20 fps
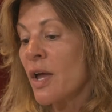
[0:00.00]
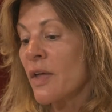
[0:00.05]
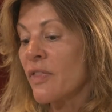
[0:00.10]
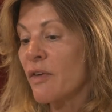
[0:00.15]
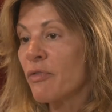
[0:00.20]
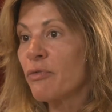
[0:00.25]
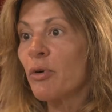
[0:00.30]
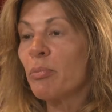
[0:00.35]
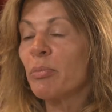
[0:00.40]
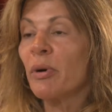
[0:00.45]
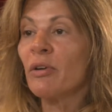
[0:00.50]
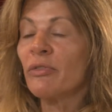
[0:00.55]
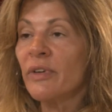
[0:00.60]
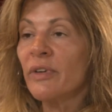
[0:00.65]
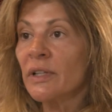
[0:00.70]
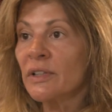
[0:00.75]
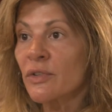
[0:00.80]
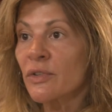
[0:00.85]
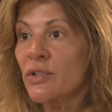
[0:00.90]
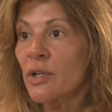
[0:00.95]
The football
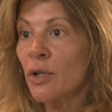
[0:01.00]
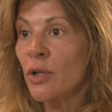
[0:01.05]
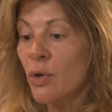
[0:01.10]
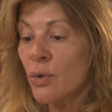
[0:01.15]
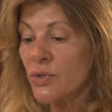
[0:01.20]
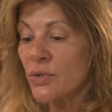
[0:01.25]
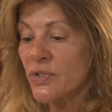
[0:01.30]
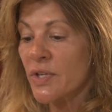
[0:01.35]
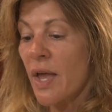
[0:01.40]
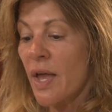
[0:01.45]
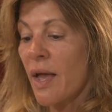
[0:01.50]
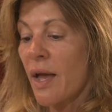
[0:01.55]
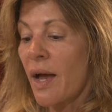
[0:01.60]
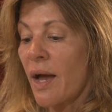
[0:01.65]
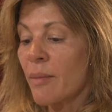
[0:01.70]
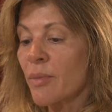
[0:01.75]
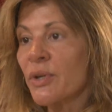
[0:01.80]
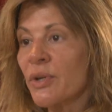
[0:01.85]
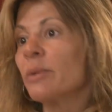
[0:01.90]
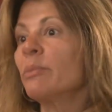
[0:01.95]
field is close.
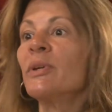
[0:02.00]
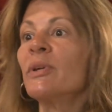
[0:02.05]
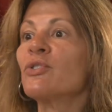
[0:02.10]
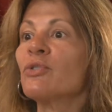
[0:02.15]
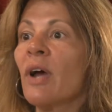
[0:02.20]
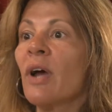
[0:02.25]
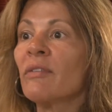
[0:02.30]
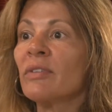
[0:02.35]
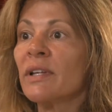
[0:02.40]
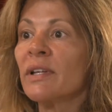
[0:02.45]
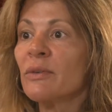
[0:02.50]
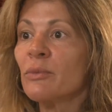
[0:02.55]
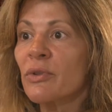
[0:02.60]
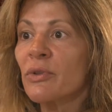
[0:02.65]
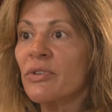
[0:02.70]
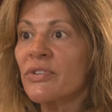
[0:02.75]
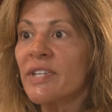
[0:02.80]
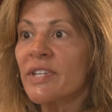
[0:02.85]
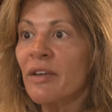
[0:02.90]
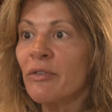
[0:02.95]
I'm going to be traveling
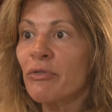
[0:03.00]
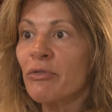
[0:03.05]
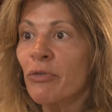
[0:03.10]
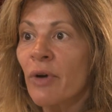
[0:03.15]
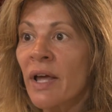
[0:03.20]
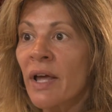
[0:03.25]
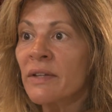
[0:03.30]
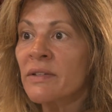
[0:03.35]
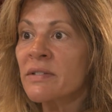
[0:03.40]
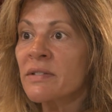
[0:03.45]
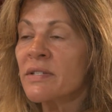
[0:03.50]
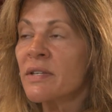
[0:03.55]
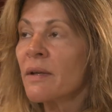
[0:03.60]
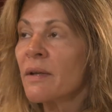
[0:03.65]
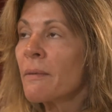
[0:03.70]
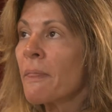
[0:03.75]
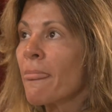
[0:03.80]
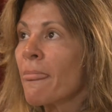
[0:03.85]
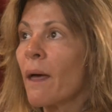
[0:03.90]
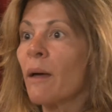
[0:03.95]
with safe friends.
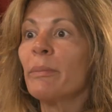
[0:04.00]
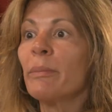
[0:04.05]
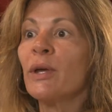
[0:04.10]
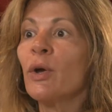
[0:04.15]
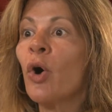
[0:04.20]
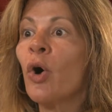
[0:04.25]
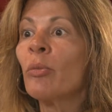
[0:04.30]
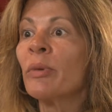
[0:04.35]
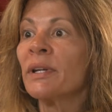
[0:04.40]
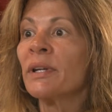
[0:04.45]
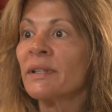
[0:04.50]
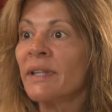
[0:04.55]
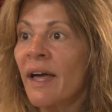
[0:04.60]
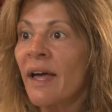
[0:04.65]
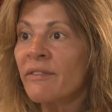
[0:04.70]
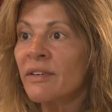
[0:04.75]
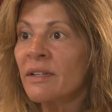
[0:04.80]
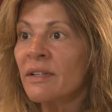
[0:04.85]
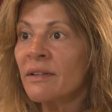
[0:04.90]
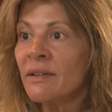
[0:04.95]
I'll be home at
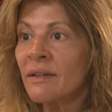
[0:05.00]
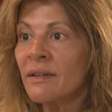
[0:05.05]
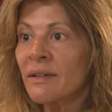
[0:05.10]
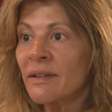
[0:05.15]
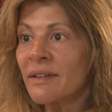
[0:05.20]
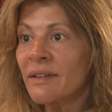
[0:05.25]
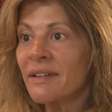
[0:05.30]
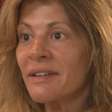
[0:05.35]
11.